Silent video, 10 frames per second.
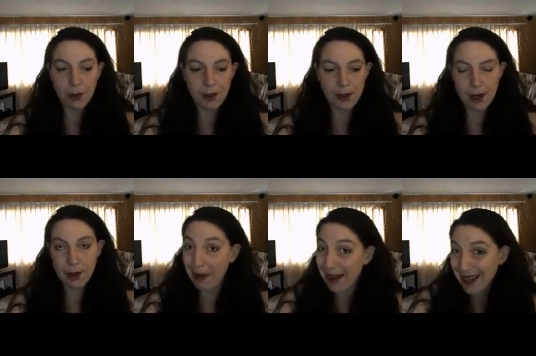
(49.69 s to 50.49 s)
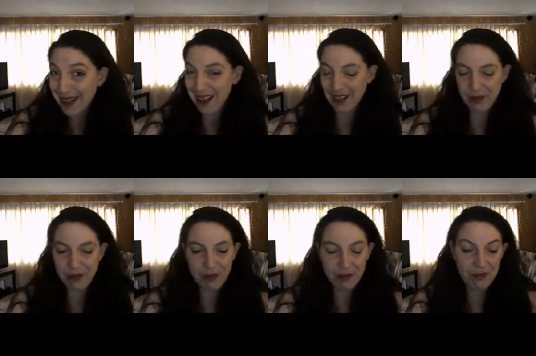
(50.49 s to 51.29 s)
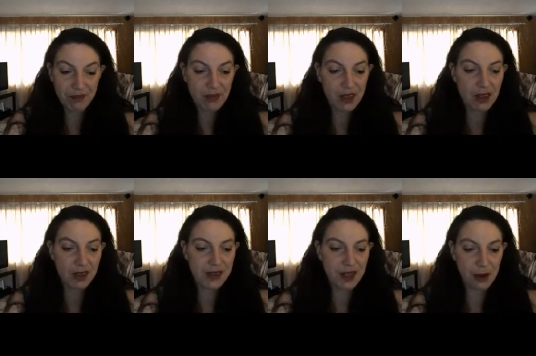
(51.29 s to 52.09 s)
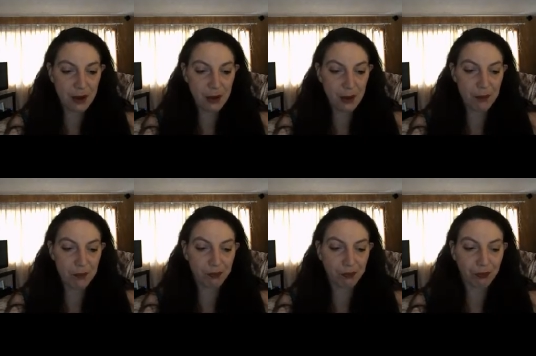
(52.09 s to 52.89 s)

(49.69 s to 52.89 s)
We're going to talk about editing. So,